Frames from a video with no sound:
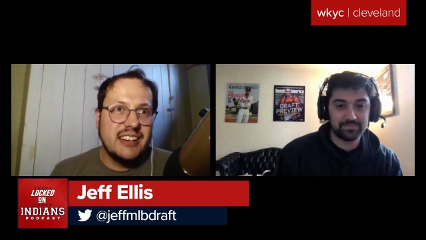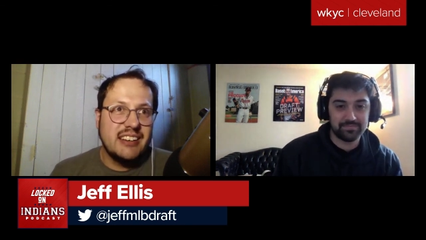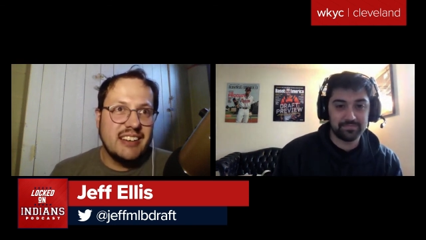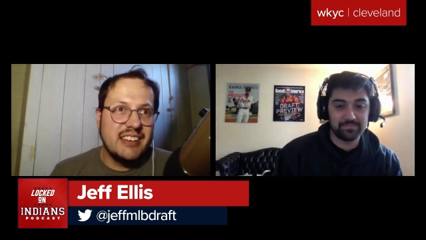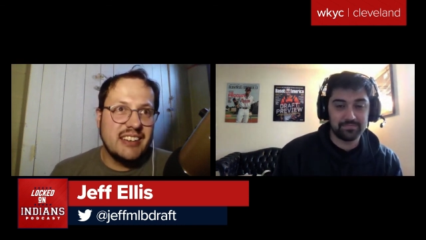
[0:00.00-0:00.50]

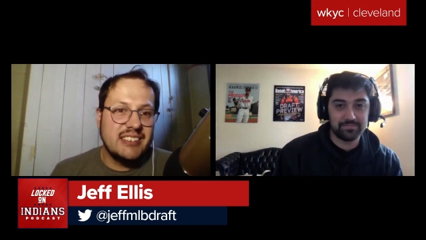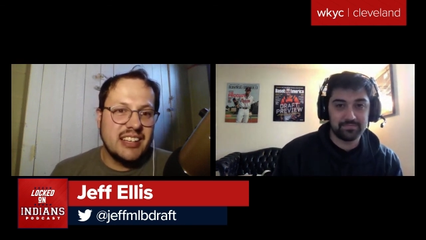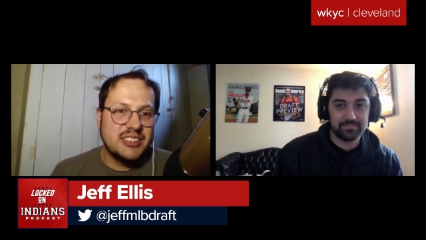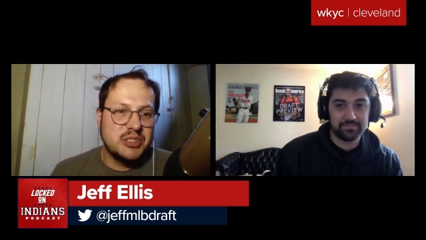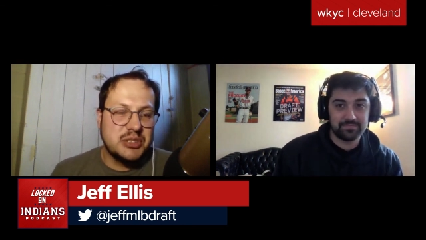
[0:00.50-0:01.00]
Speaker 1: Uh,
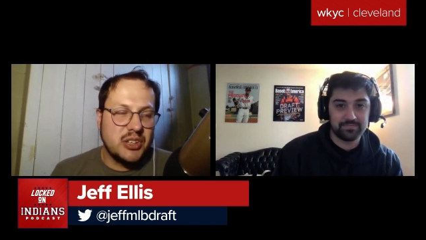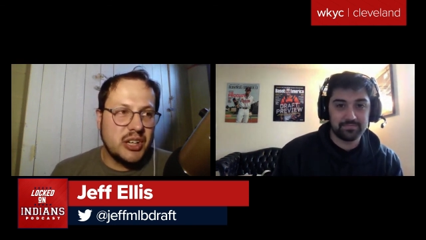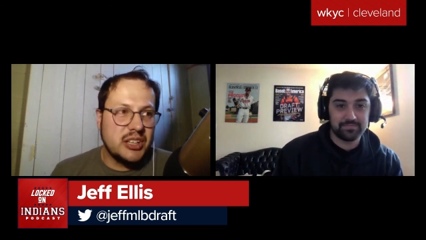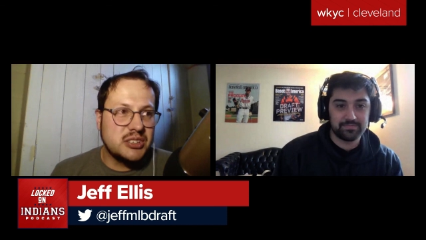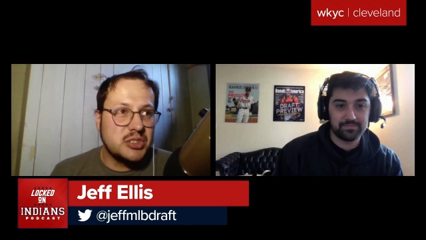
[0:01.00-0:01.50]
as you can tell,
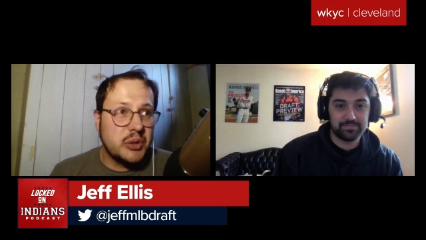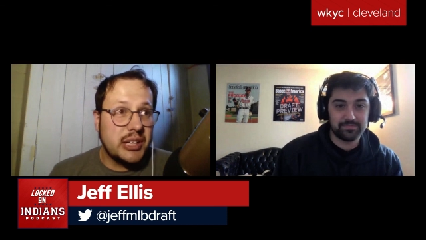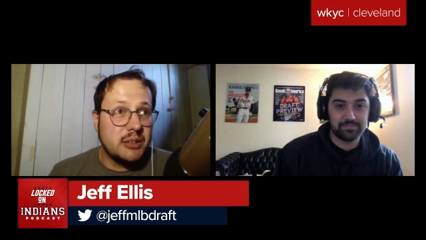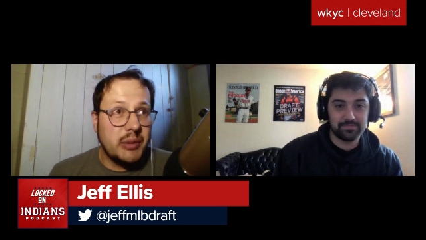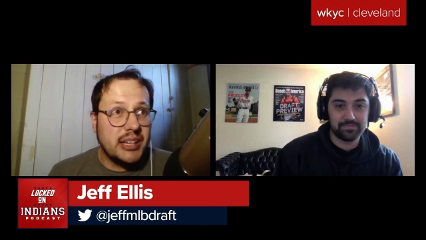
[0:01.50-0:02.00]
Carlos is great
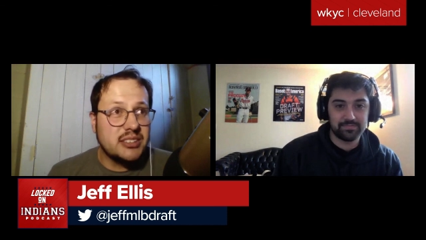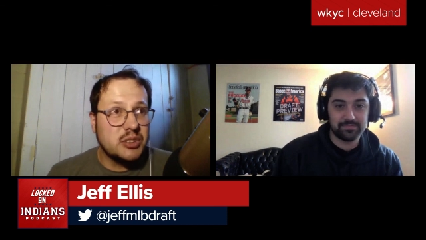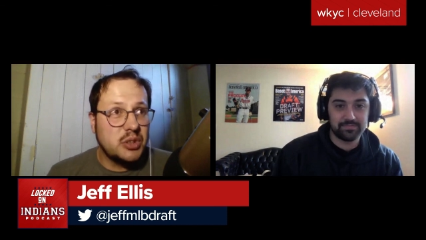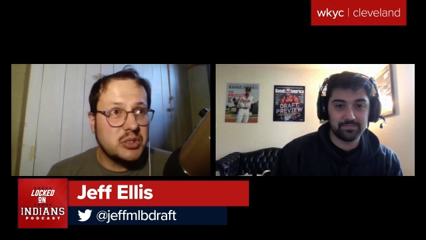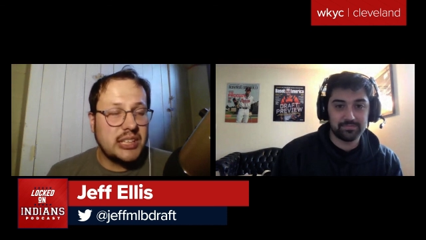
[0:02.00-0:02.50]
on the mic, so
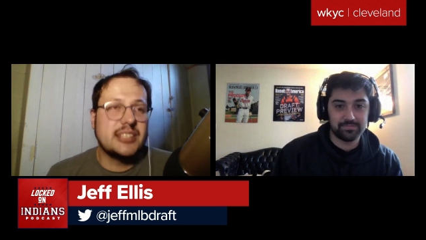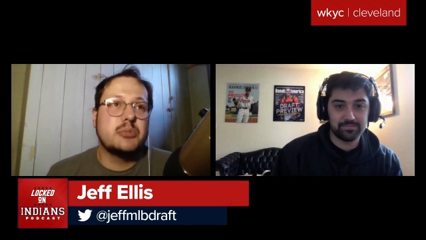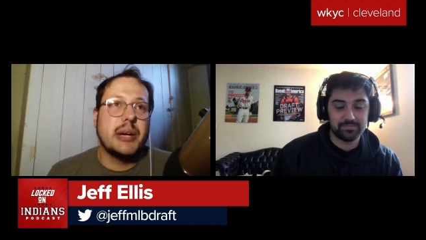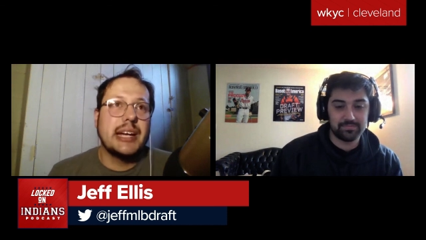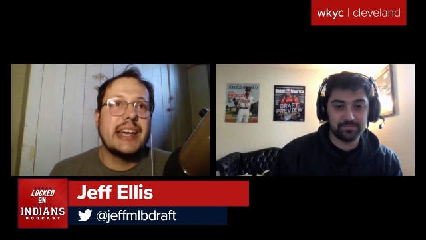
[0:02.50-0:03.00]
go check out his
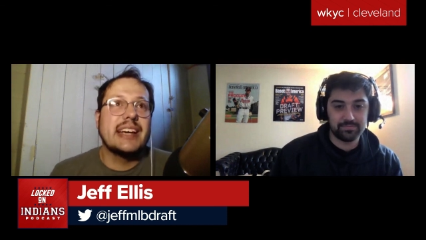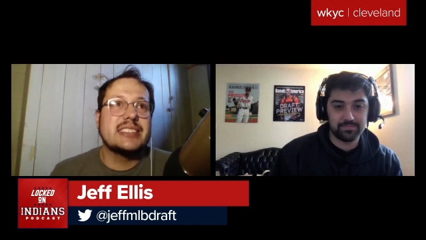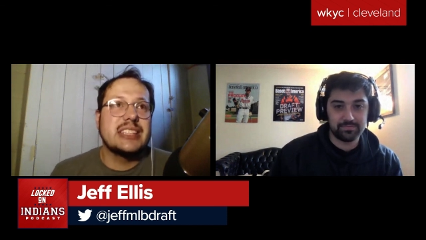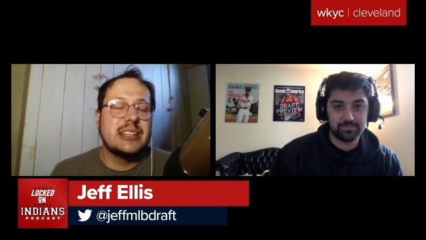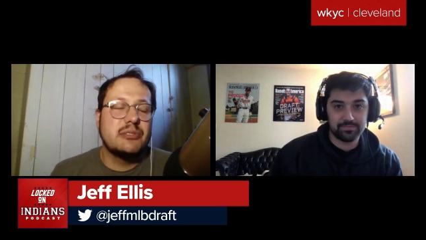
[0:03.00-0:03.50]

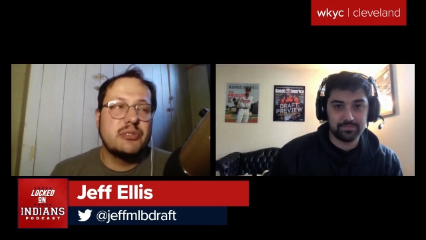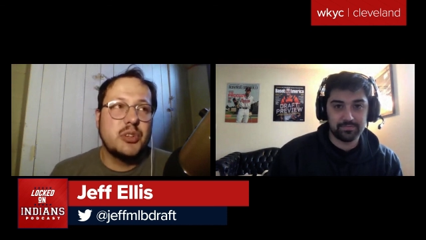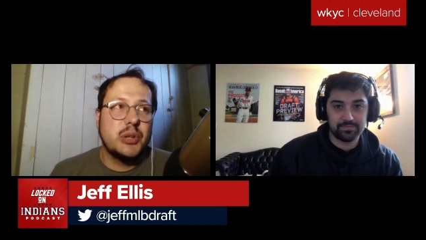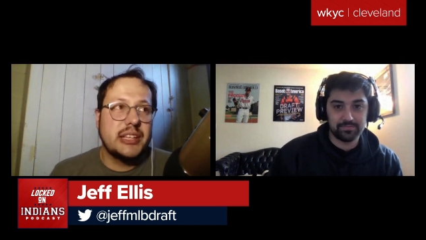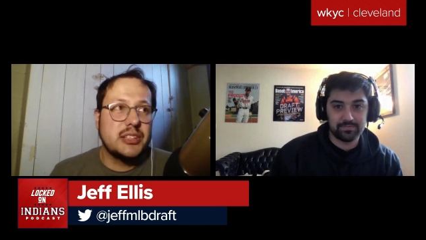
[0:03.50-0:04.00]
podcast. And if
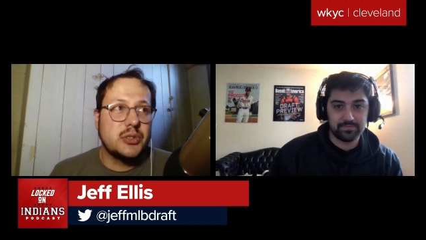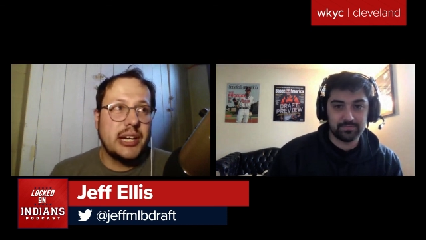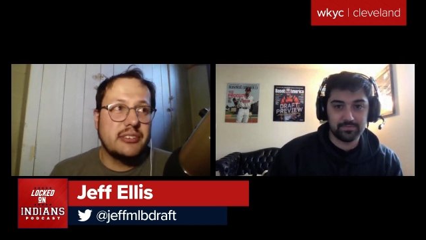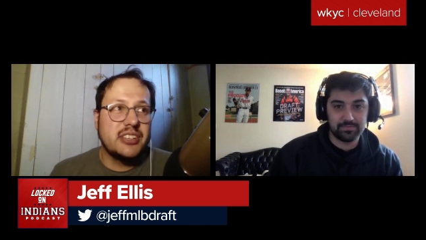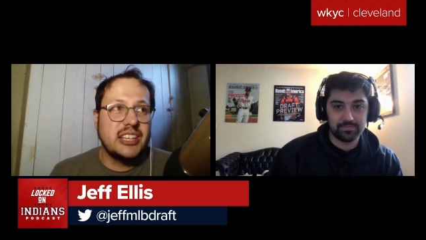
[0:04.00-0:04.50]
you like the
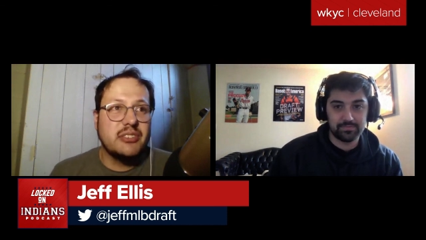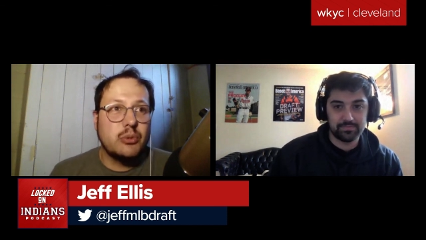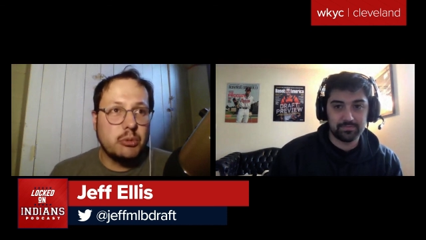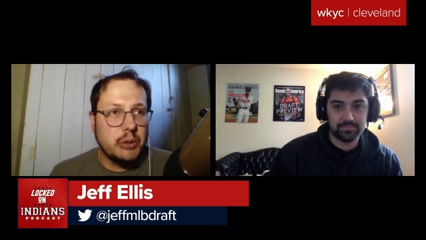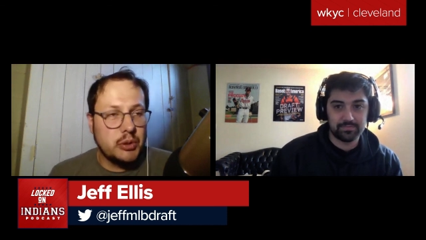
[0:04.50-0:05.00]
draft, even
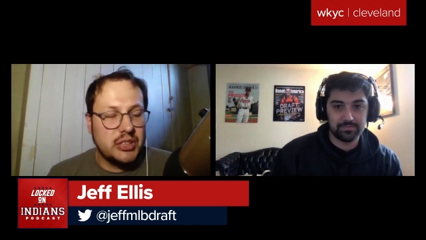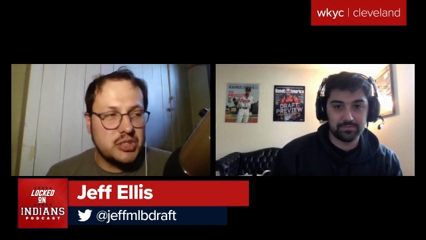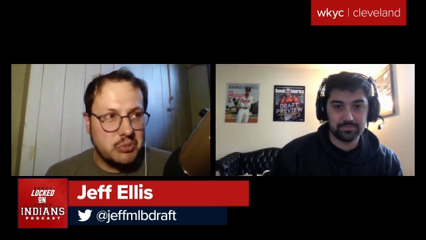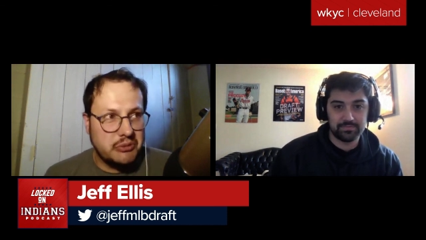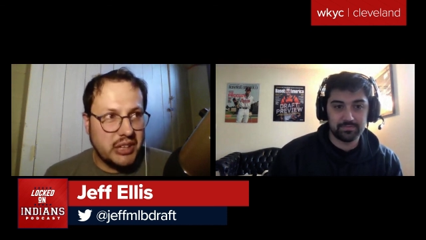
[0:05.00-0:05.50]
remotely, you
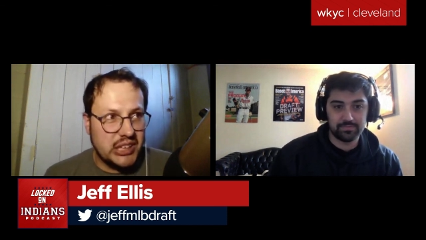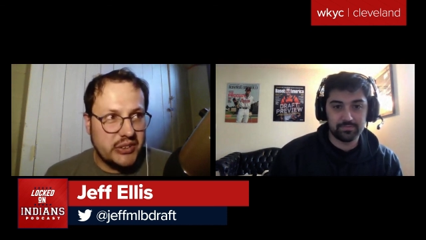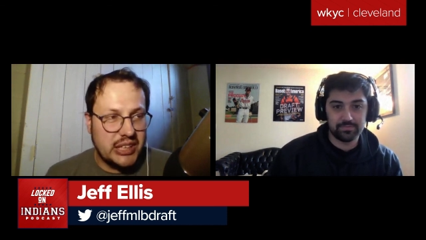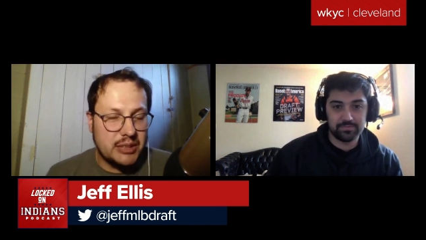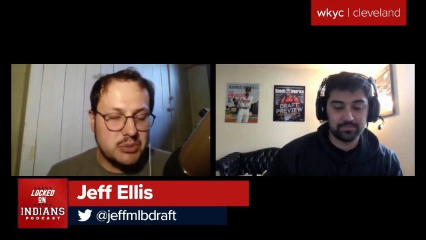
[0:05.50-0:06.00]
should be
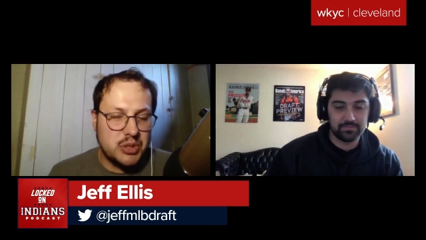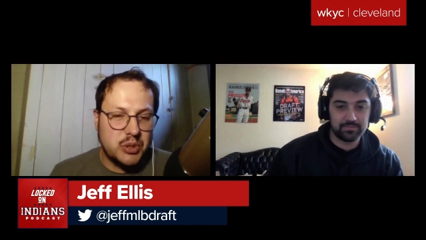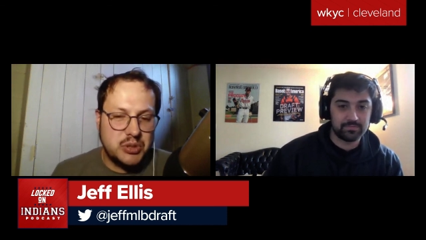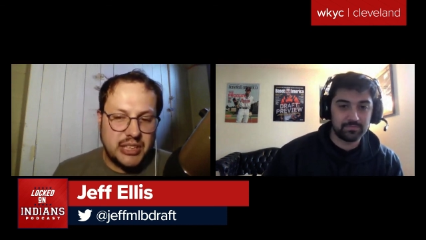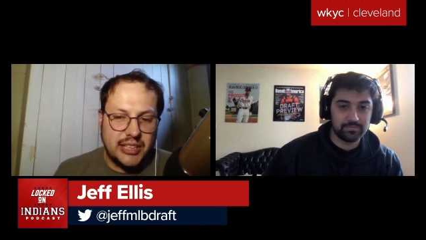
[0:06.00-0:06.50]
following him. So
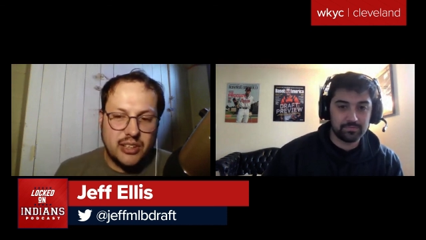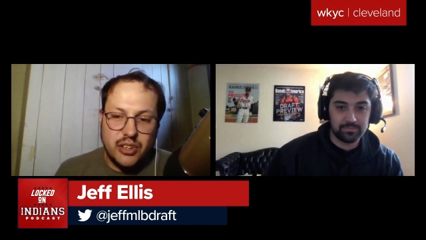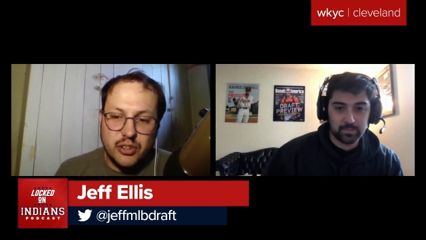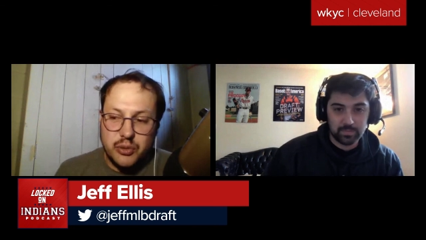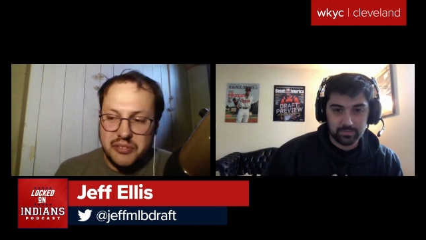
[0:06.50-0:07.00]
go check out
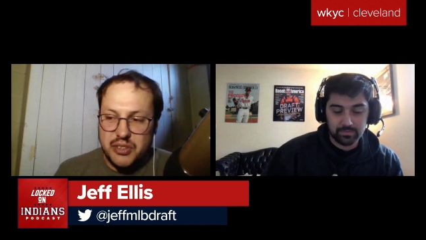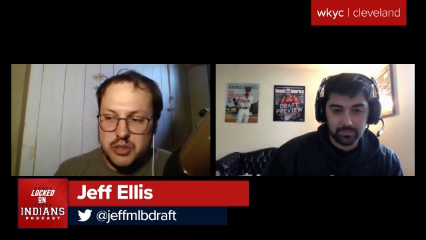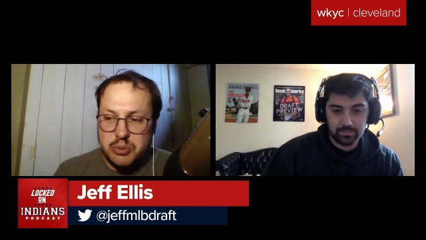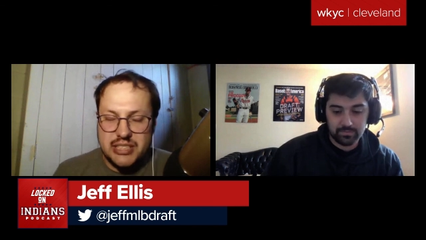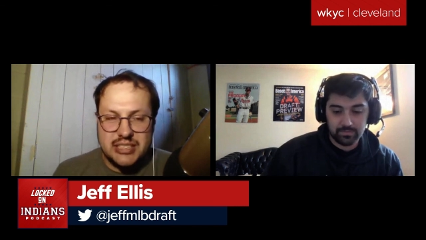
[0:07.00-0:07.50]
all three of
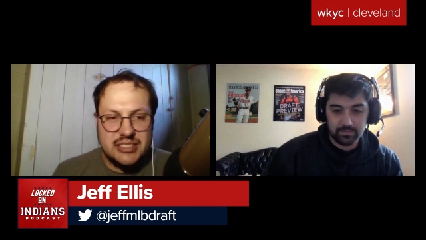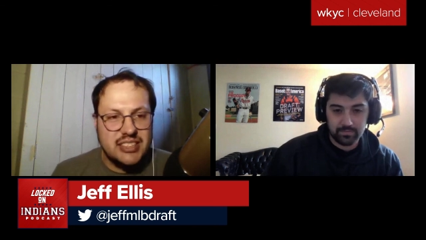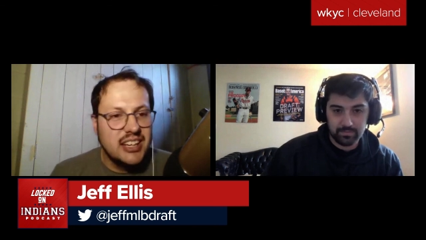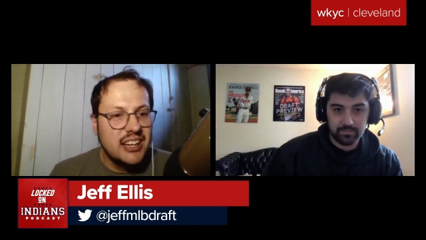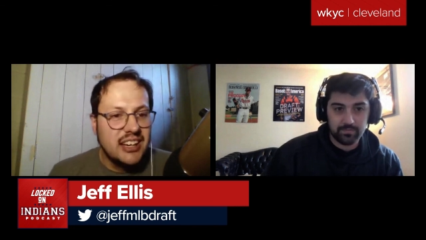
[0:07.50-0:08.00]
those places.